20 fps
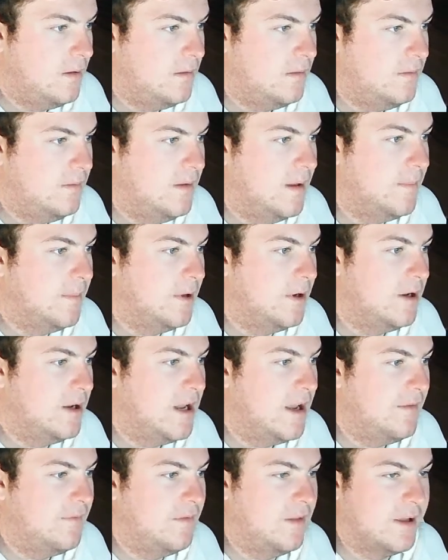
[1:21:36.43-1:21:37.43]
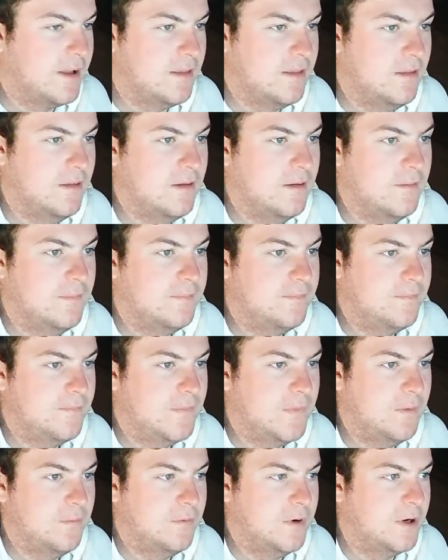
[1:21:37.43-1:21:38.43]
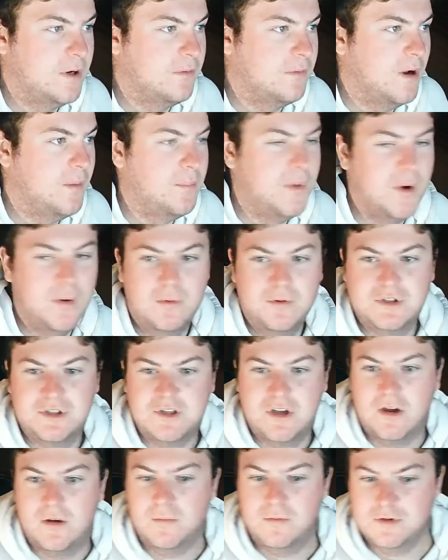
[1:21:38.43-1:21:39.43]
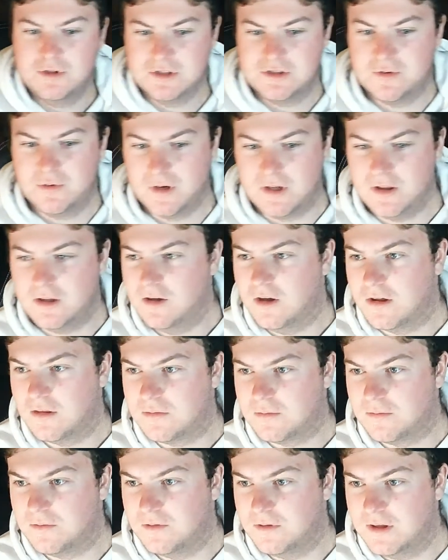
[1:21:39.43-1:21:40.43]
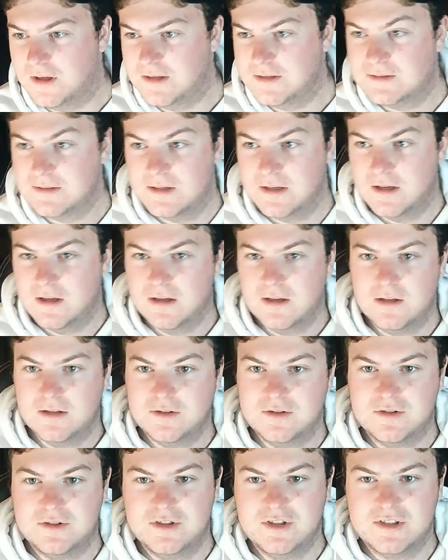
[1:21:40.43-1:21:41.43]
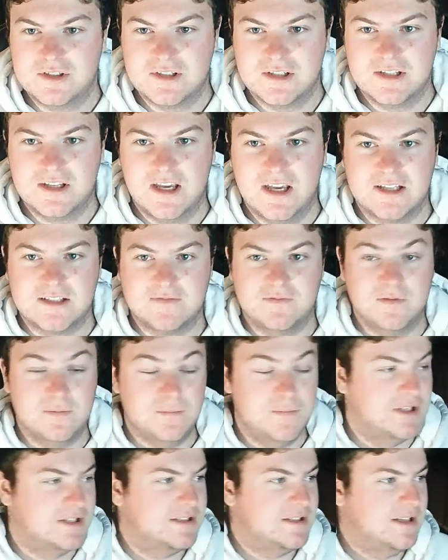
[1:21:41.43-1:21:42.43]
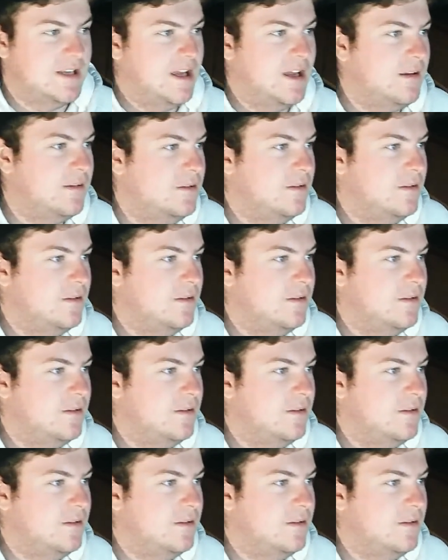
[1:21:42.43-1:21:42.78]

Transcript: Damn, they don't have like the runner up, but we'll just quickly go through these, just in case if you missed out.